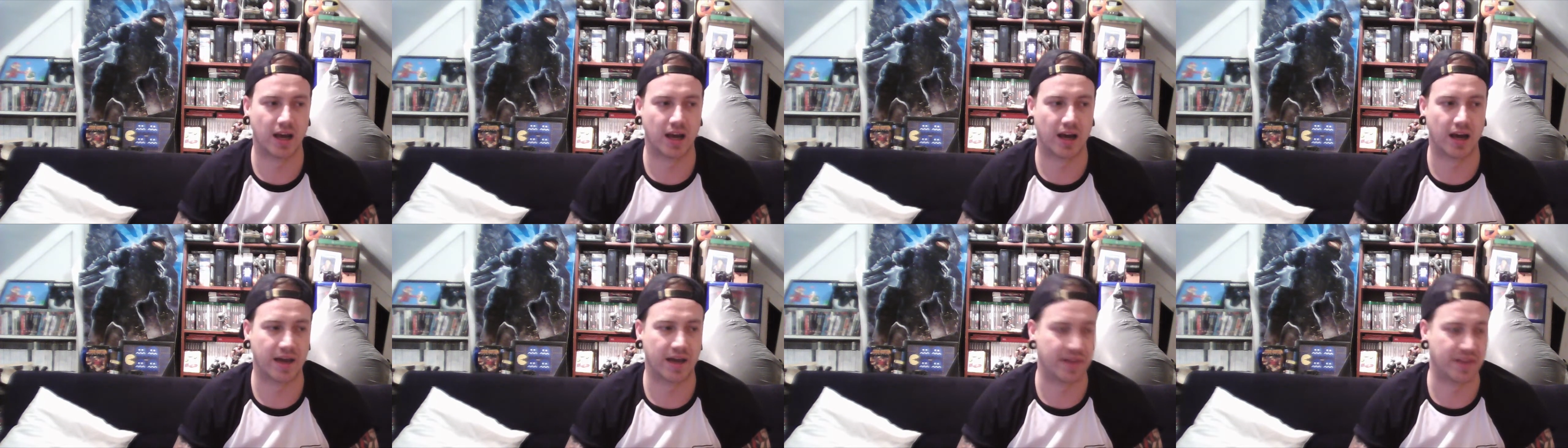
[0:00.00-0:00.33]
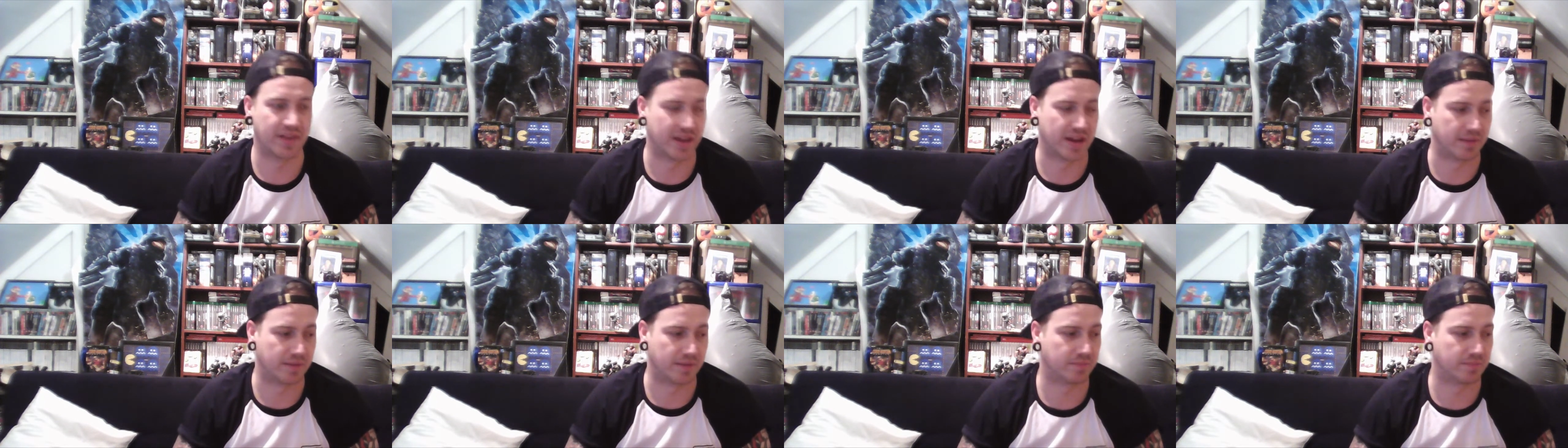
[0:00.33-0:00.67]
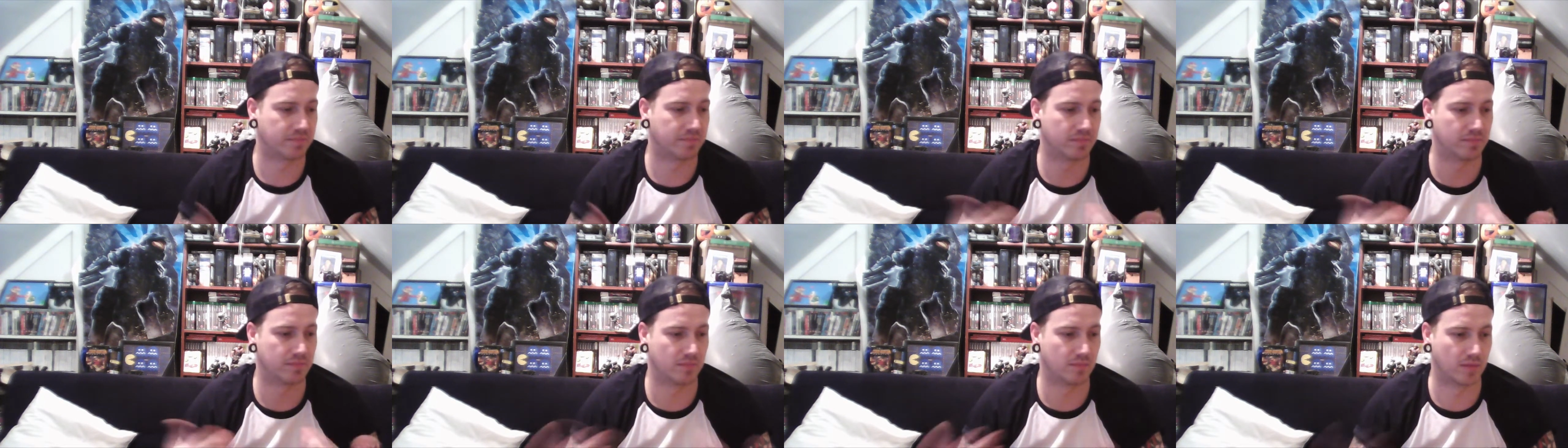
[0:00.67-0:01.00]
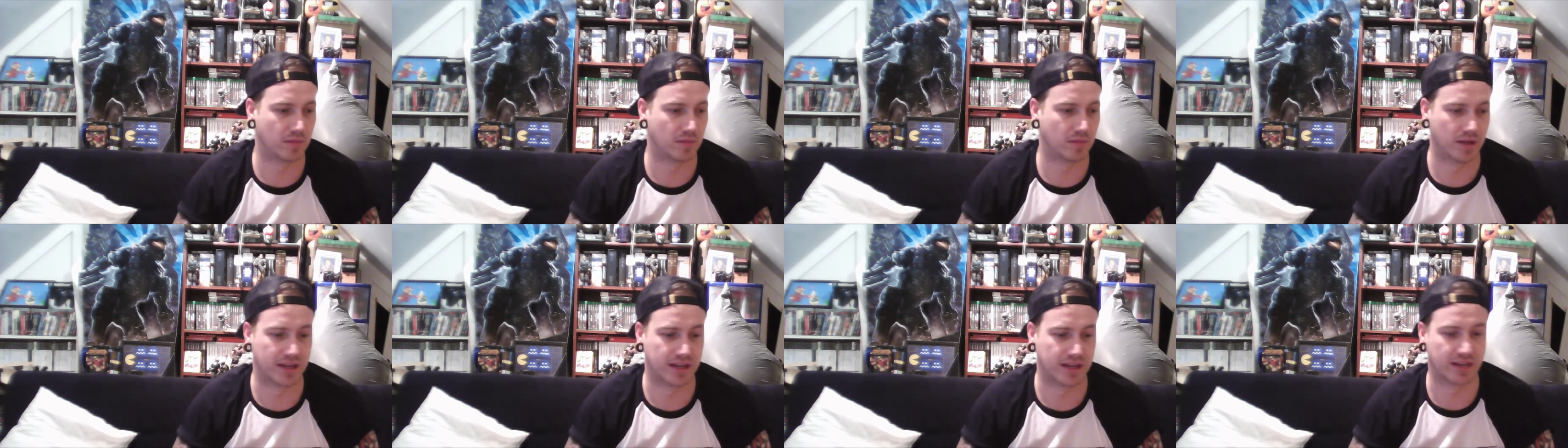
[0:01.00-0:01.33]
and then
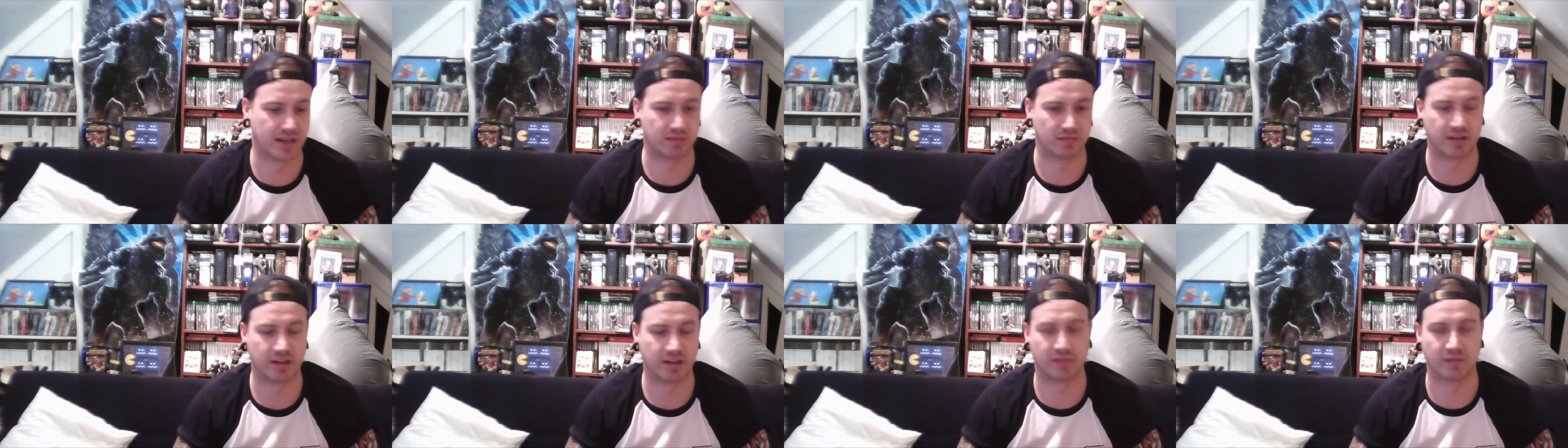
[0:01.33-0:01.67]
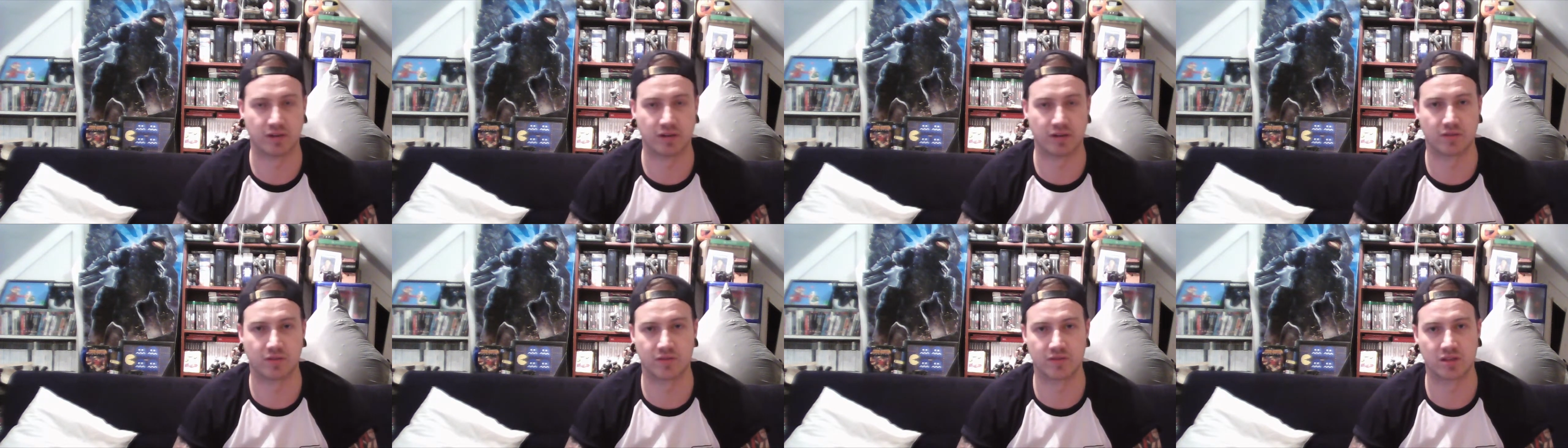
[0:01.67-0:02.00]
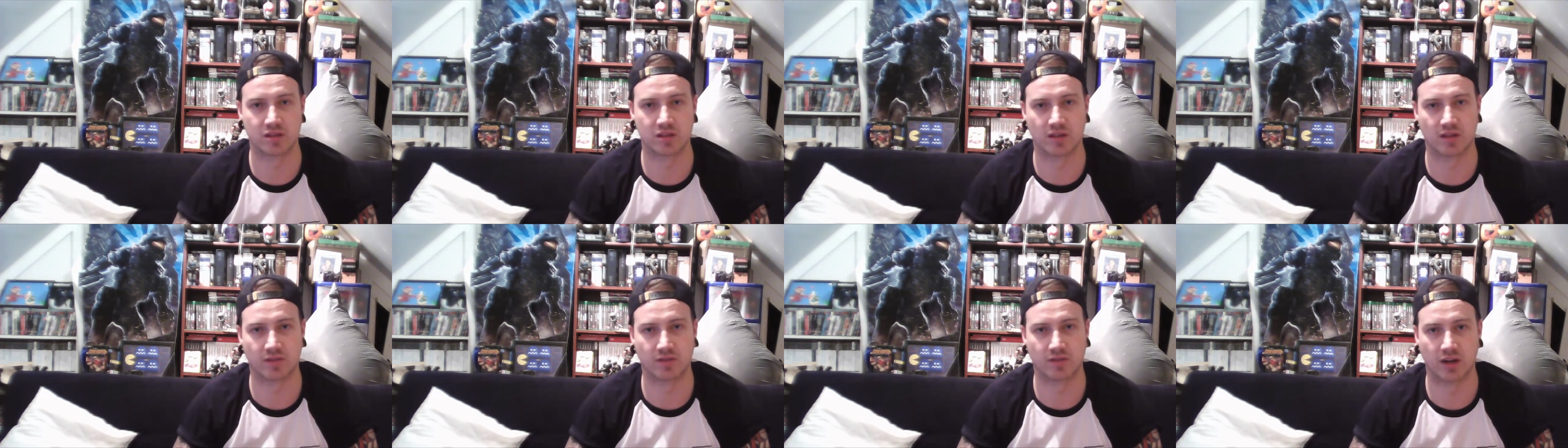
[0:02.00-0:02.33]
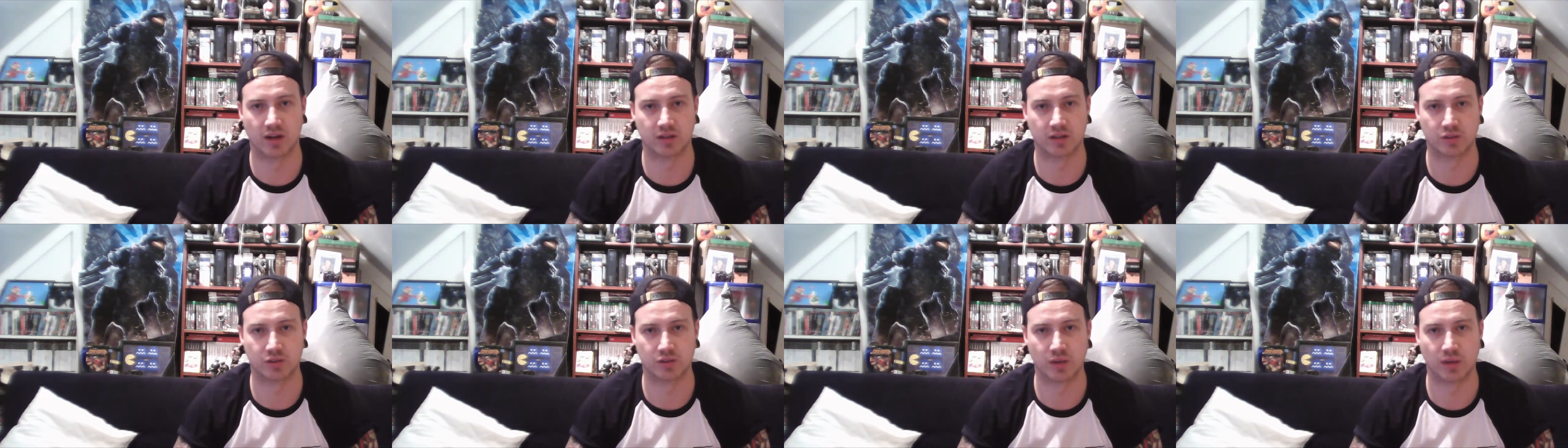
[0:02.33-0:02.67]
again get rid of the stuff that
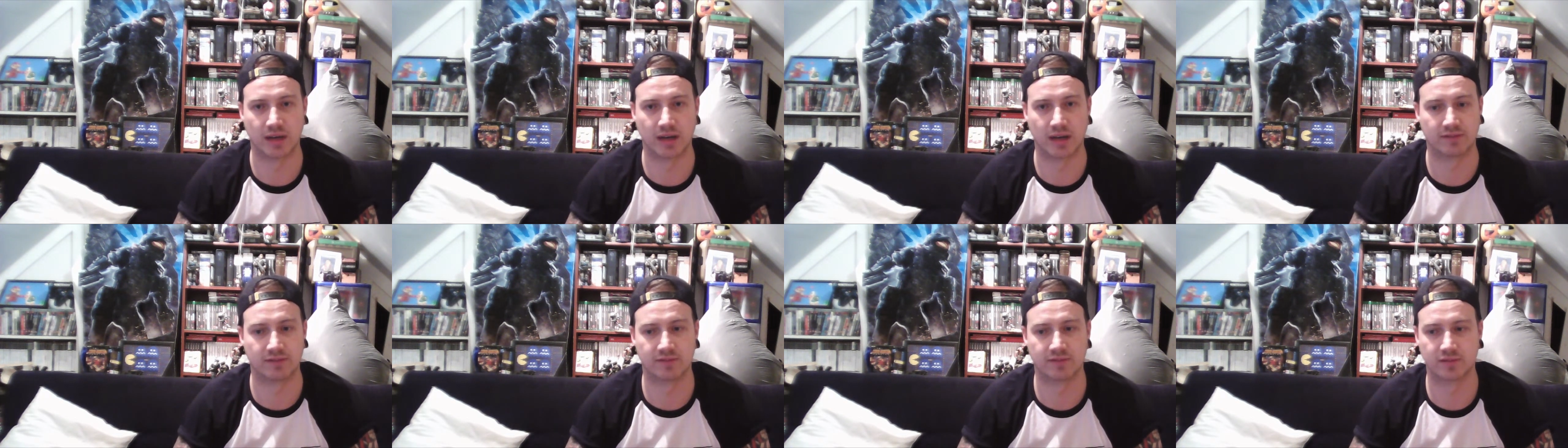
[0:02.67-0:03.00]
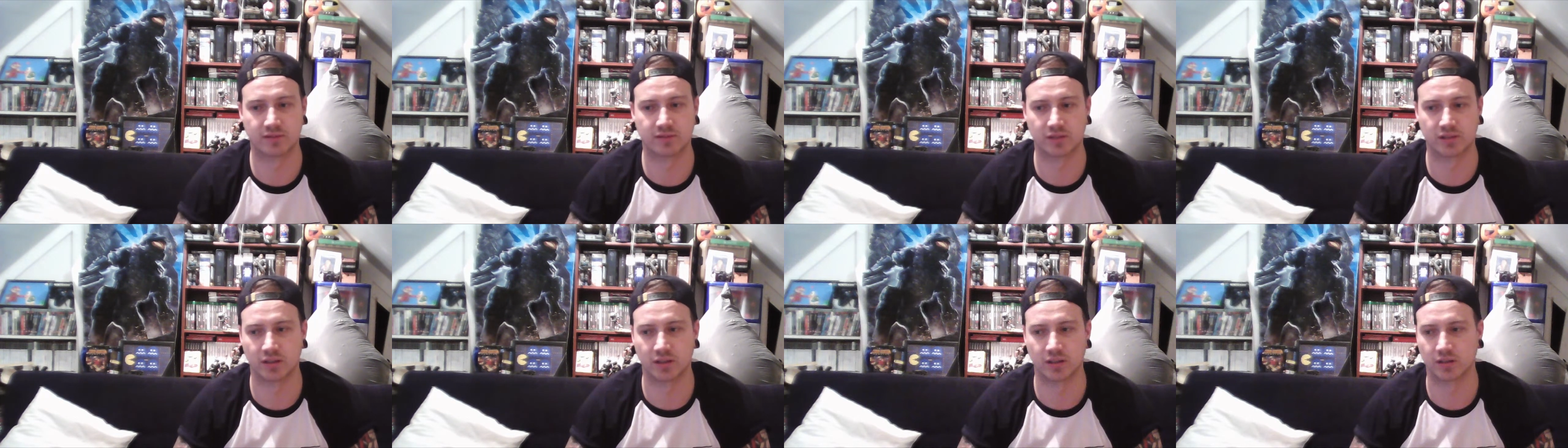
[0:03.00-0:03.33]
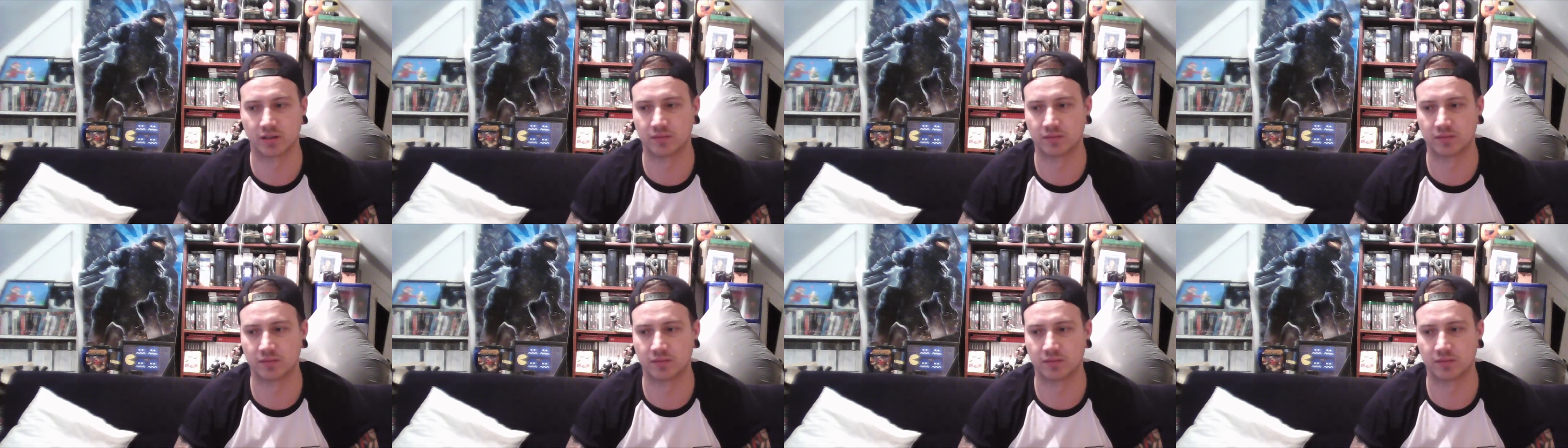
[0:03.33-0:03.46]
I do have to